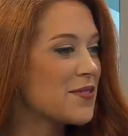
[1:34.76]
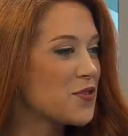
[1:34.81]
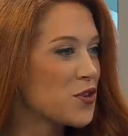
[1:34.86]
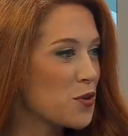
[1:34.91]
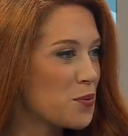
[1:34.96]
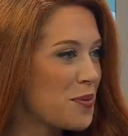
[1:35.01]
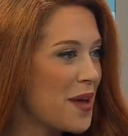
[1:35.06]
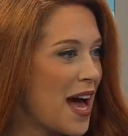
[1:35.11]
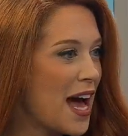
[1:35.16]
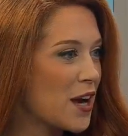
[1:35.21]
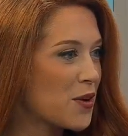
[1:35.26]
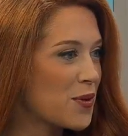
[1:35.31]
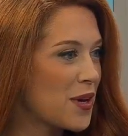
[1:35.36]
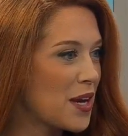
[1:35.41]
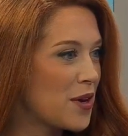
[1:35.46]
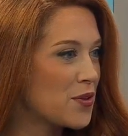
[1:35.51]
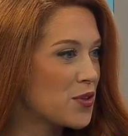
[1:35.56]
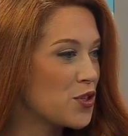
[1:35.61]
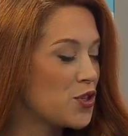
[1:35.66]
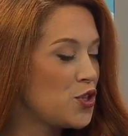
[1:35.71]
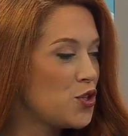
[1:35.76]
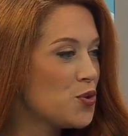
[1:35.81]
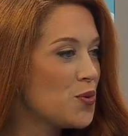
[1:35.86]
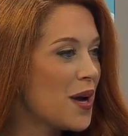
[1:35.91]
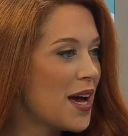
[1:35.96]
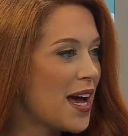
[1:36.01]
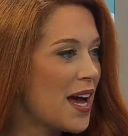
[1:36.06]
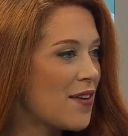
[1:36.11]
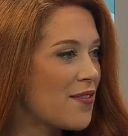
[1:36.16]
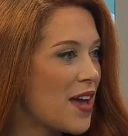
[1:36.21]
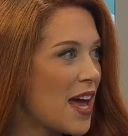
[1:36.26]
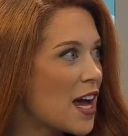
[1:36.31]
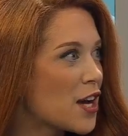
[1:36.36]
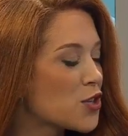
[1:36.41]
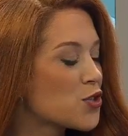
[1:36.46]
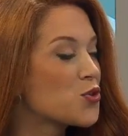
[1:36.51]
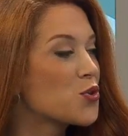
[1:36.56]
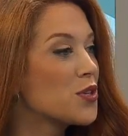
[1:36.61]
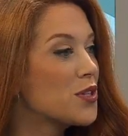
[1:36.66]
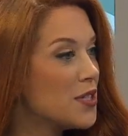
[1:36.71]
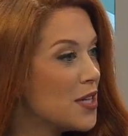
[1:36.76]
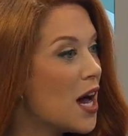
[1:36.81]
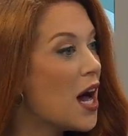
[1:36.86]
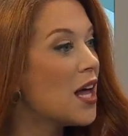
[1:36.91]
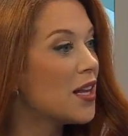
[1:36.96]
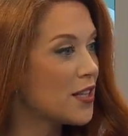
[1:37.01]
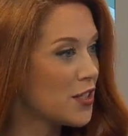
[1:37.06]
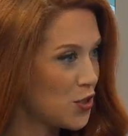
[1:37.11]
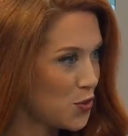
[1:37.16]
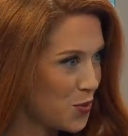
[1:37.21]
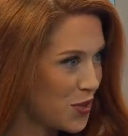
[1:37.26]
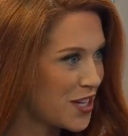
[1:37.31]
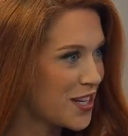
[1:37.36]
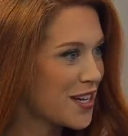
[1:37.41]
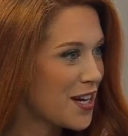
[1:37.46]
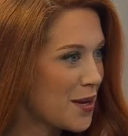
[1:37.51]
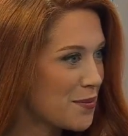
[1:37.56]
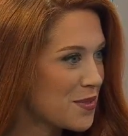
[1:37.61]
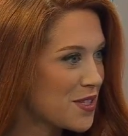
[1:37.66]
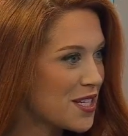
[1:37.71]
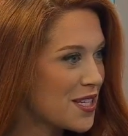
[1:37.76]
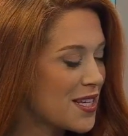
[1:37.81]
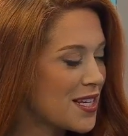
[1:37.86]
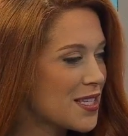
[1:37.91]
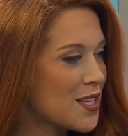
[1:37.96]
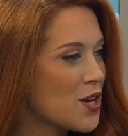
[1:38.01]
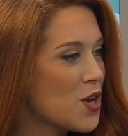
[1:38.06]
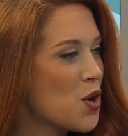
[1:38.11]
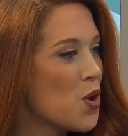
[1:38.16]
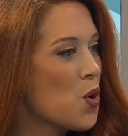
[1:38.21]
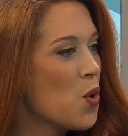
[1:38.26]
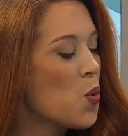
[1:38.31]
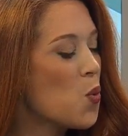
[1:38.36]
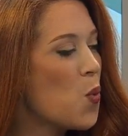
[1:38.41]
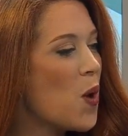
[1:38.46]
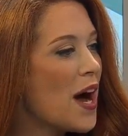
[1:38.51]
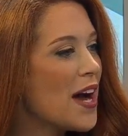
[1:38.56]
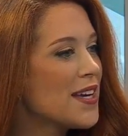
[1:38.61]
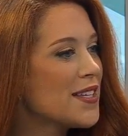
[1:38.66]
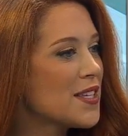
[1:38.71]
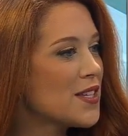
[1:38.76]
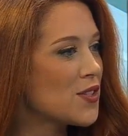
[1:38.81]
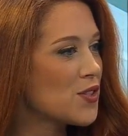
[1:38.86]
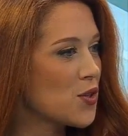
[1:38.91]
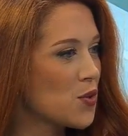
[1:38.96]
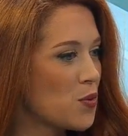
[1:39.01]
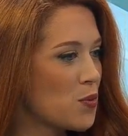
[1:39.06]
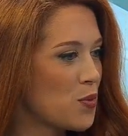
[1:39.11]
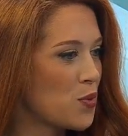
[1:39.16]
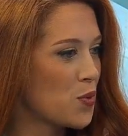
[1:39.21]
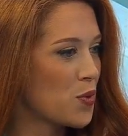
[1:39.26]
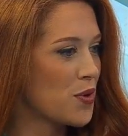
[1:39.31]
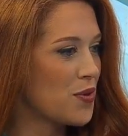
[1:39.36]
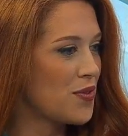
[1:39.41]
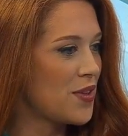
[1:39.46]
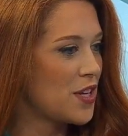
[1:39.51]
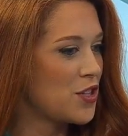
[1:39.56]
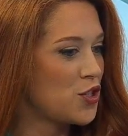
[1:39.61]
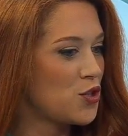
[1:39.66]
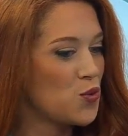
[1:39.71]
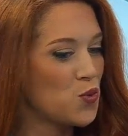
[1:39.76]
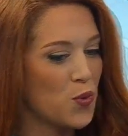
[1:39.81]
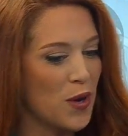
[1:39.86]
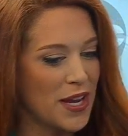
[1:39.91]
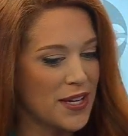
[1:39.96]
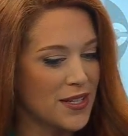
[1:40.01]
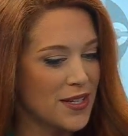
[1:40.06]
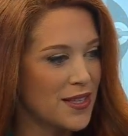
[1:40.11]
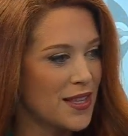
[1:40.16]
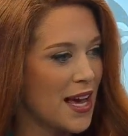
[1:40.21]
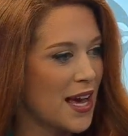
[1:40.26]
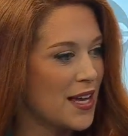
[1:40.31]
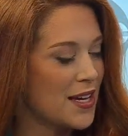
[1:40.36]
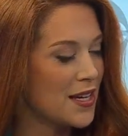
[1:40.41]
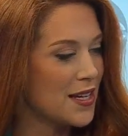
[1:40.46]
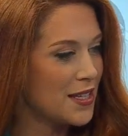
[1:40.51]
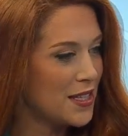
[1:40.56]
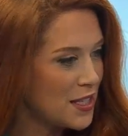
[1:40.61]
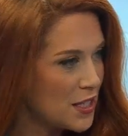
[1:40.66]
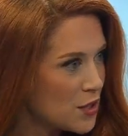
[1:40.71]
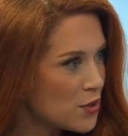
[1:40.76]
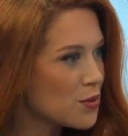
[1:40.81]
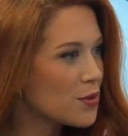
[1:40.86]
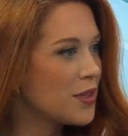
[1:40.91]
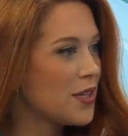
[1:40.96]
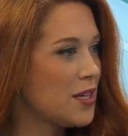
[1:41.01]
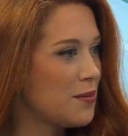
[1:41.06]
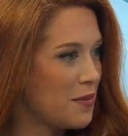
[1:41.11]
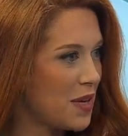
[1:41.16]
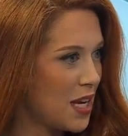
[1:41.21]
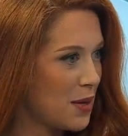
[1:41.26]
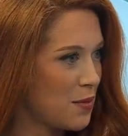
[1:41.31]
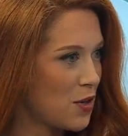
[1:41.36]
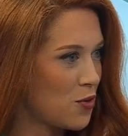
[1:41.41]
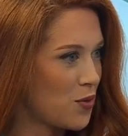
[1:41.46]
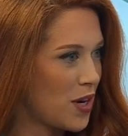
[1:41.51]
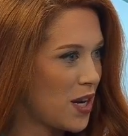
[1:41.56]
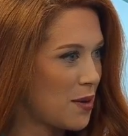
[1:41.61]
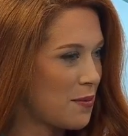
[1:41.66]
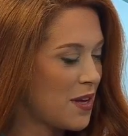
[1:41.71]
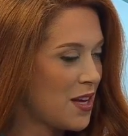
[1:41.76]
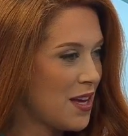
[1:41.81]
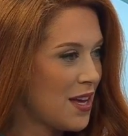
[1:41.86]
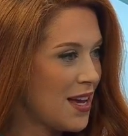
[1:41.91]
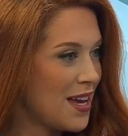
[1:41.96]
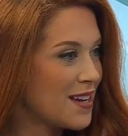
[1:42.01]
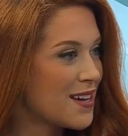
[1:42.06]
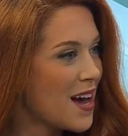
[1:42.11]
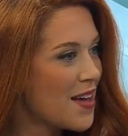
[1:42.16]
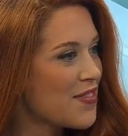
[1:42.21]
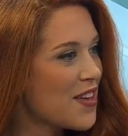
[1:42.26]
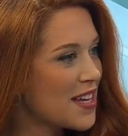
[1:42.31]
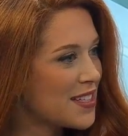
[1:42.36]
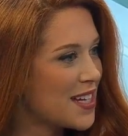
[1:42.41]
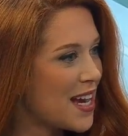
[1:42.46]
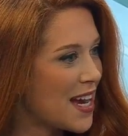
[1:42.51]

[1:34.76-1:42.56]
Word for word: of your background, you have extra knowledge when it comes to this. Why is it so important that you went to that yearly mammogram and got that